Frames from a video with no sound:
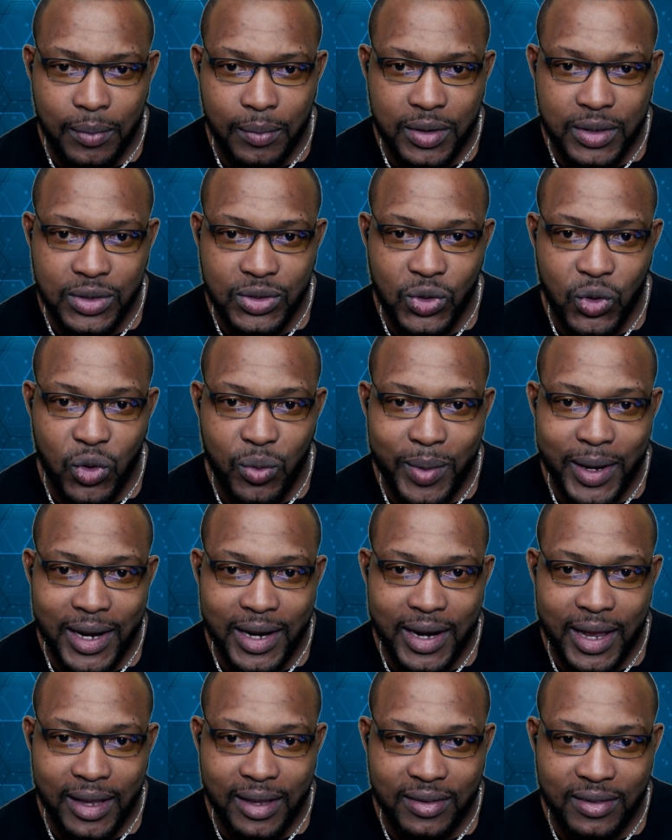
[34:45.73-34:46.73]
So many
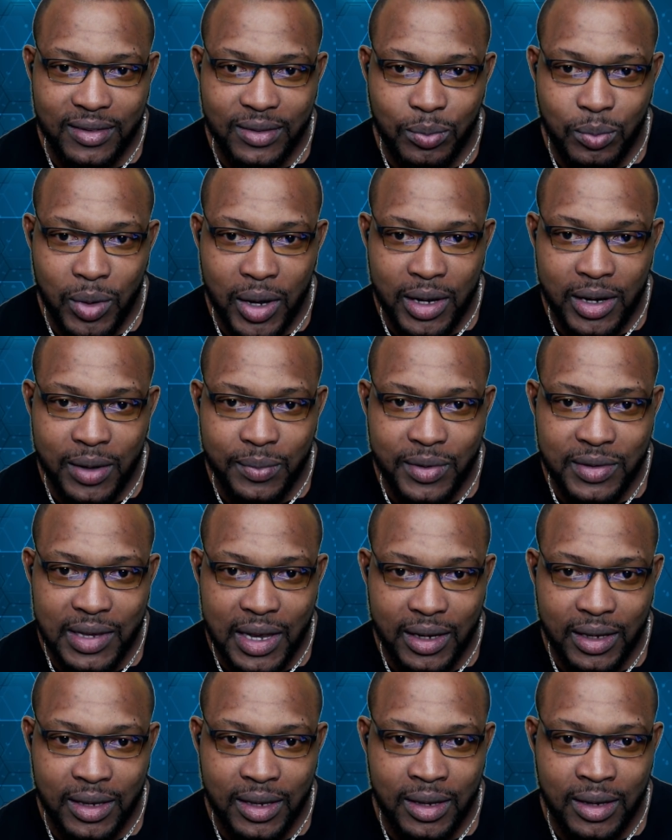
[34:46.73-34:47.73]
deaths. Man, them just
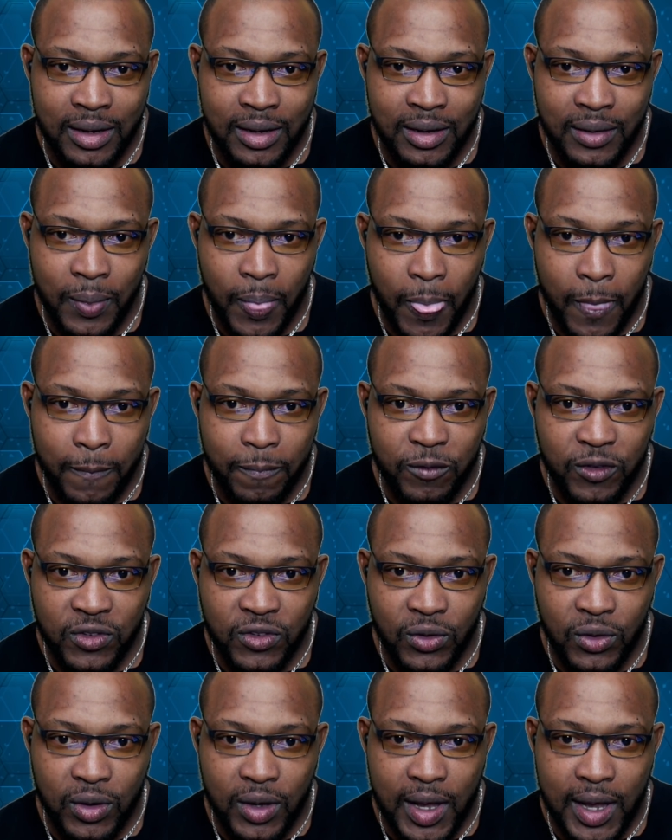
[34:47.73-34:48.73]
a kill.
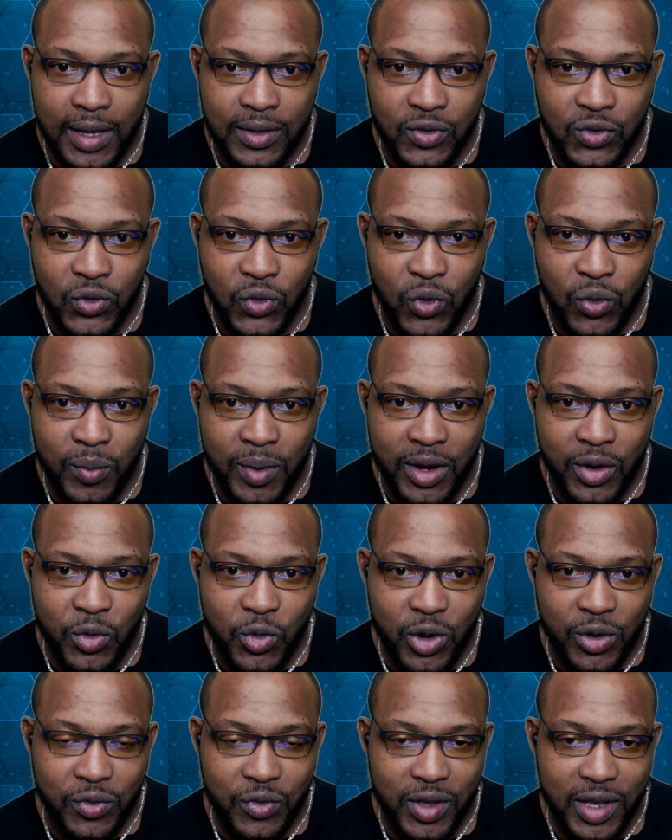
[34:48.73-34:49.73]
So, and so many
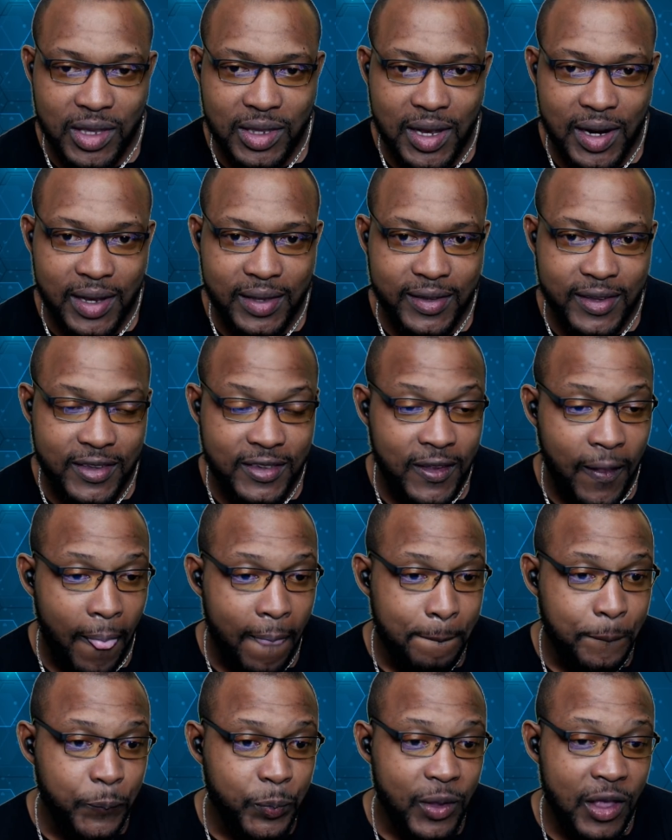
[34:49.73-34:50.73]
road fatalities.
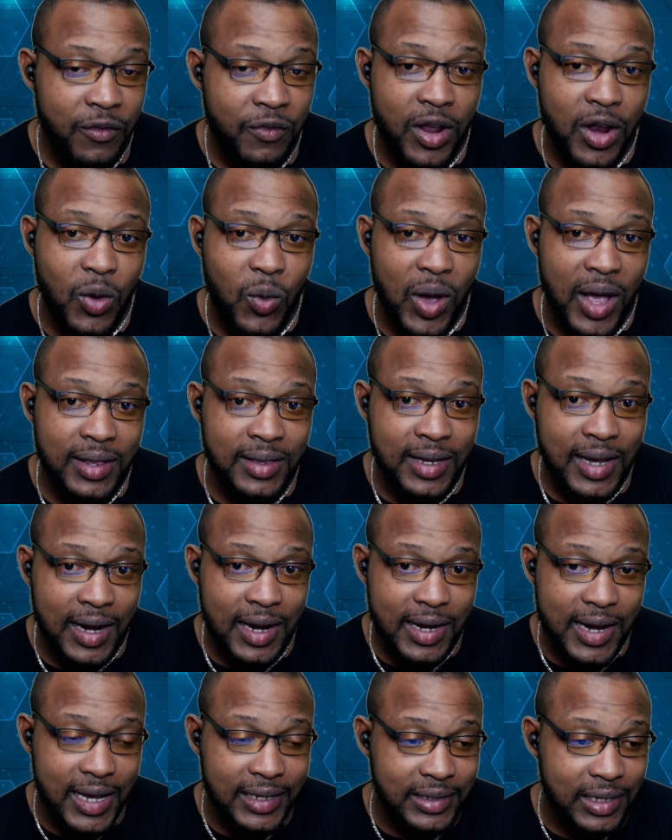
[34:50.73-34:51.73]
If I know one thing, the
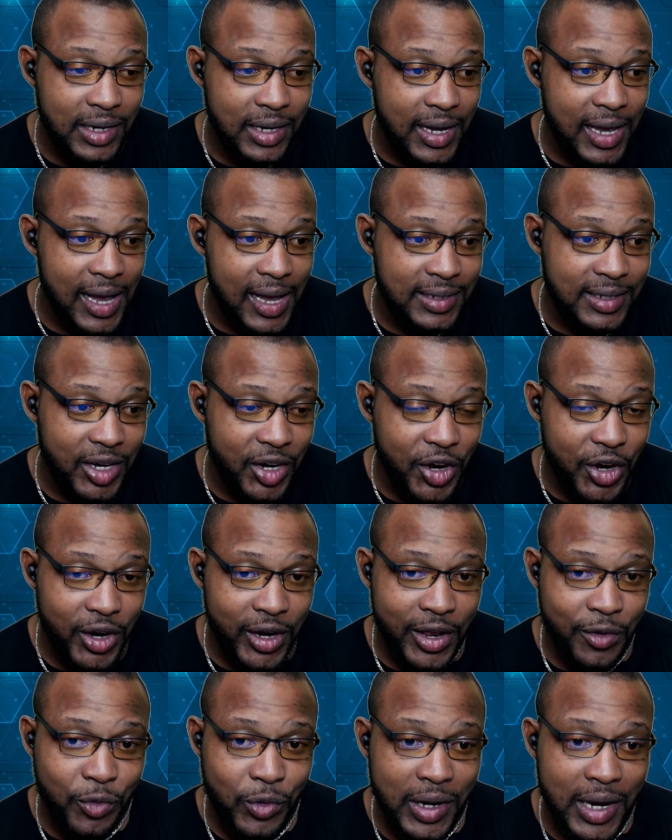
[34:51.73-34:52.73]
next thing I cause a girl,
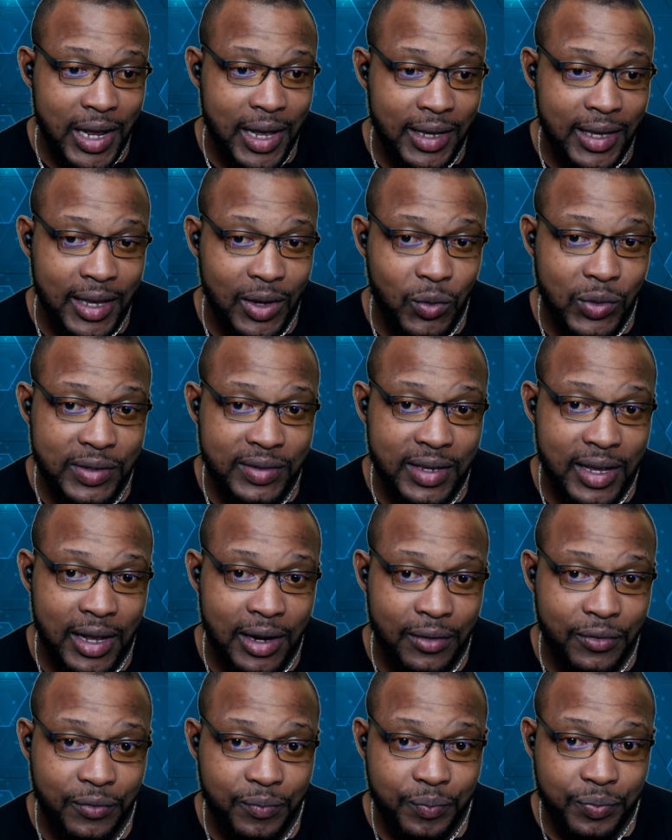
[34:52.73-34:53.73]
if we not kill
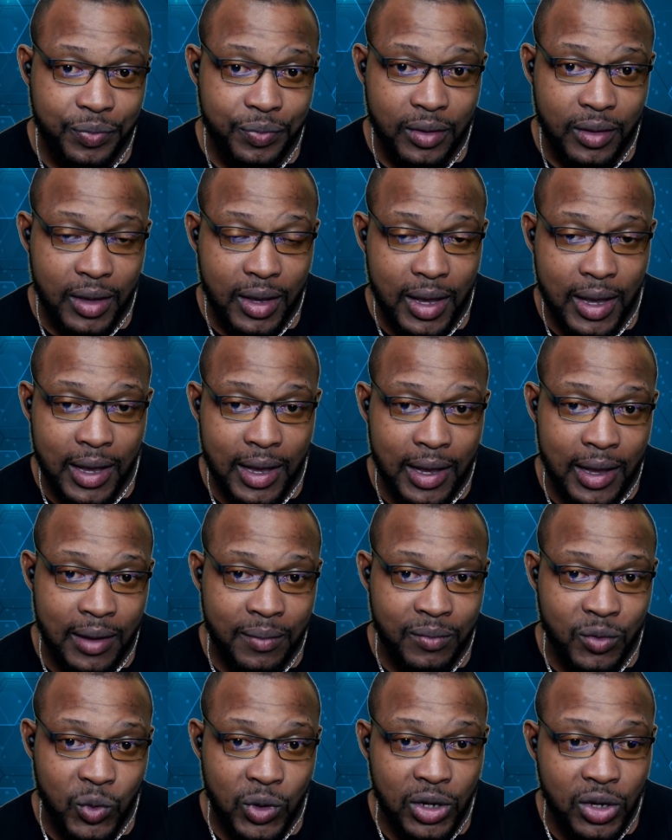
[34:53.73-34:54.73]
ourselves
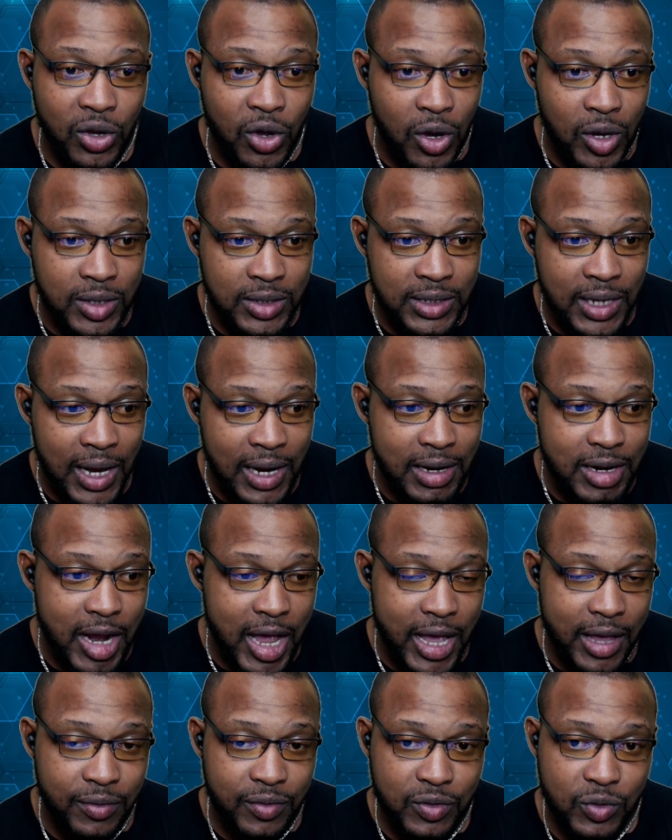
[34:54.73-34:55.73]
with guns and
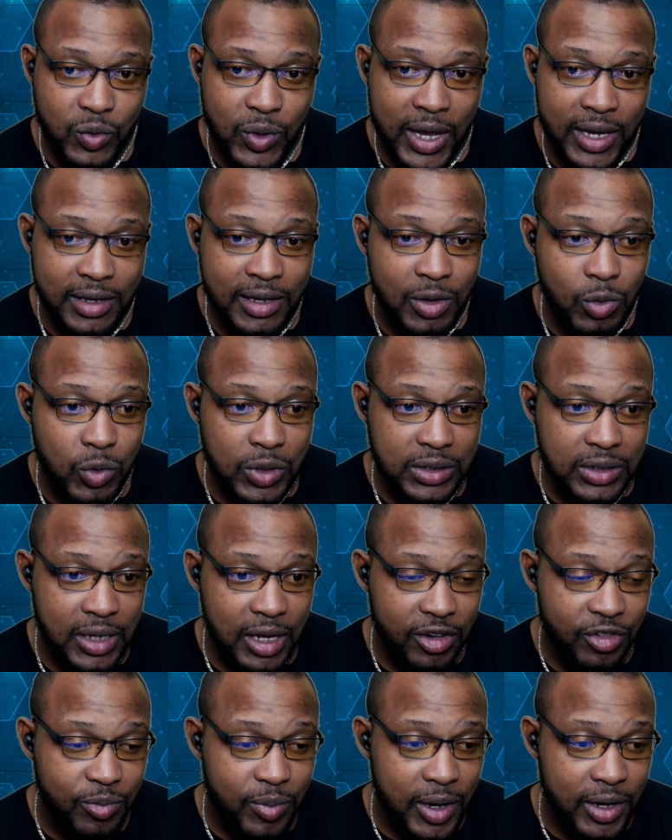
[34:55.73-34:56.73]
knives, so we kill
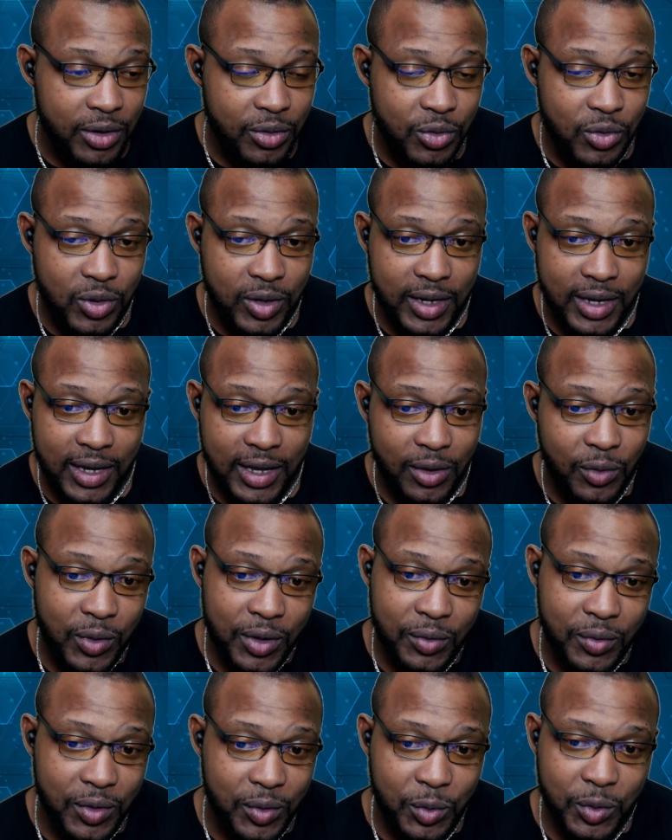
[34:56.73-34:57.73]
ourselves by the road. Yeah,
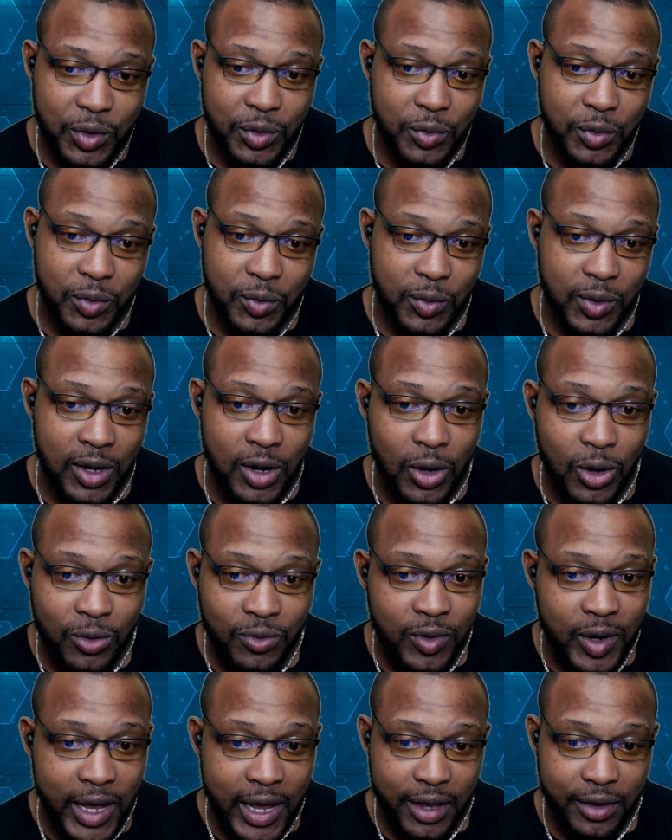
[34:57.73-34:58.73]
we don't love
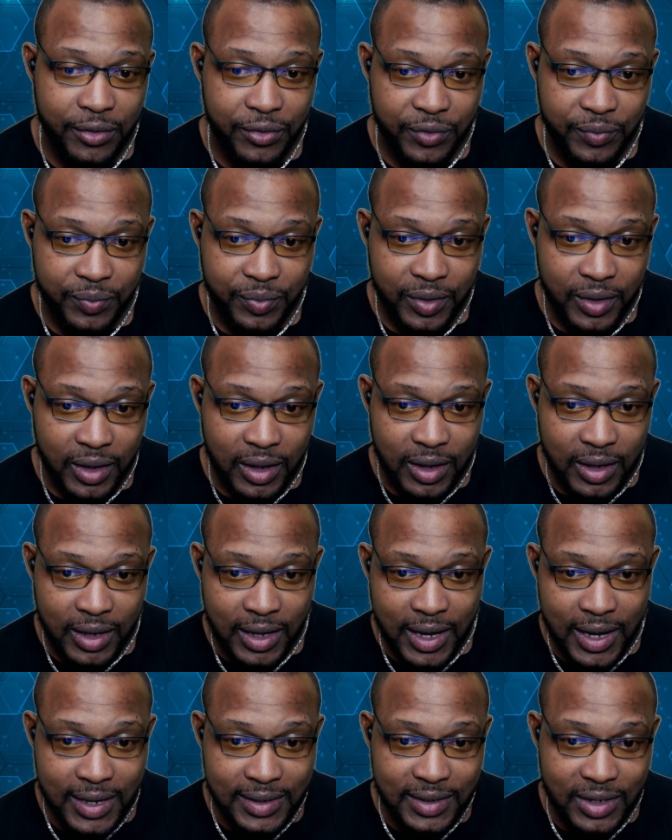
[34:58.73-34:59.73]
life. You
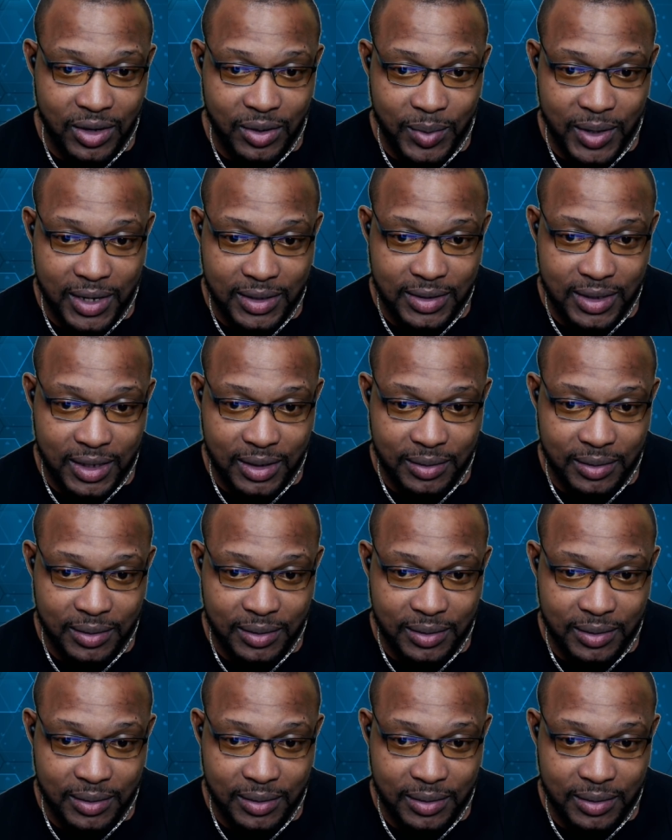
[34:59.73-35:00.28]
understand what I say?